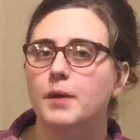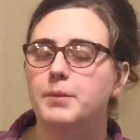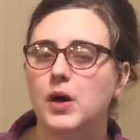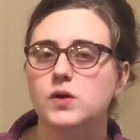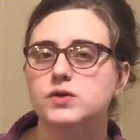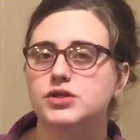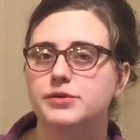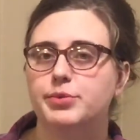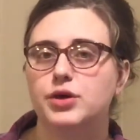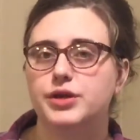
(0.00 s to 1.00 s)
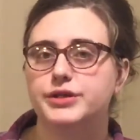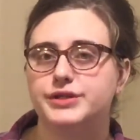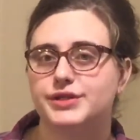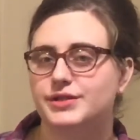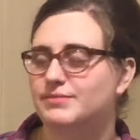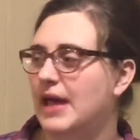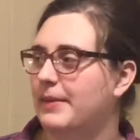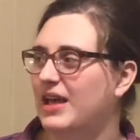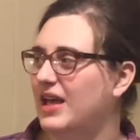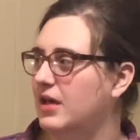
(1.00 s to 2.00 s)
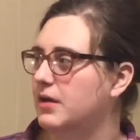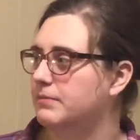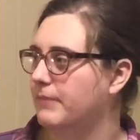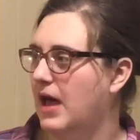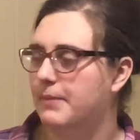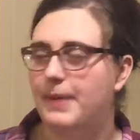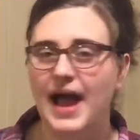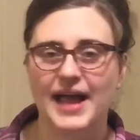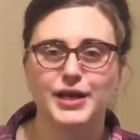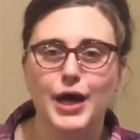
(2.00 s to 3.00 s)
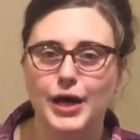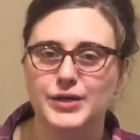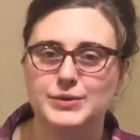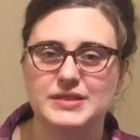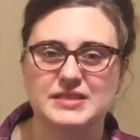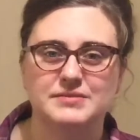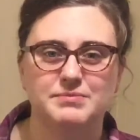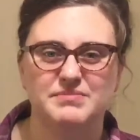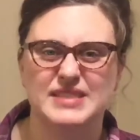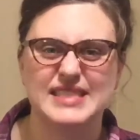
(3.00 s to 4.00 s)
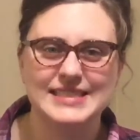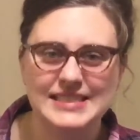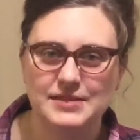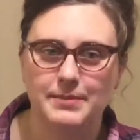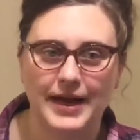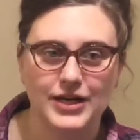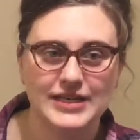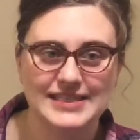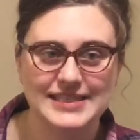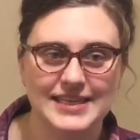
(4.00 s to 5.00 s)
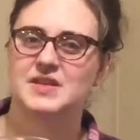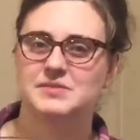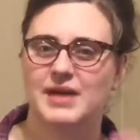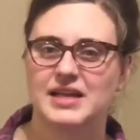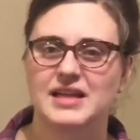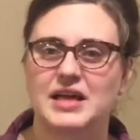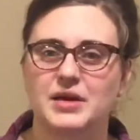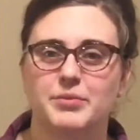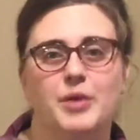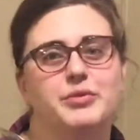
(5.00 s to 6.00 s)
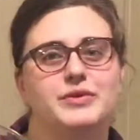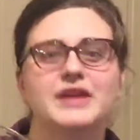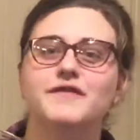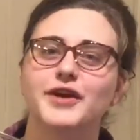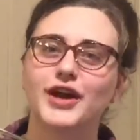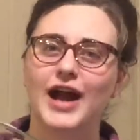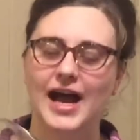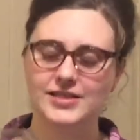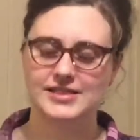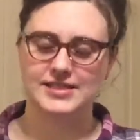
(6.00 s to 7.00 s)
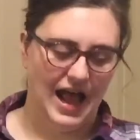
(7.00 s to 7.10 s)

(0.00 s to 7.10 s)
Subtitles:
bowls to put maybe pine cones and scented berries in to make like a potpourri for your house.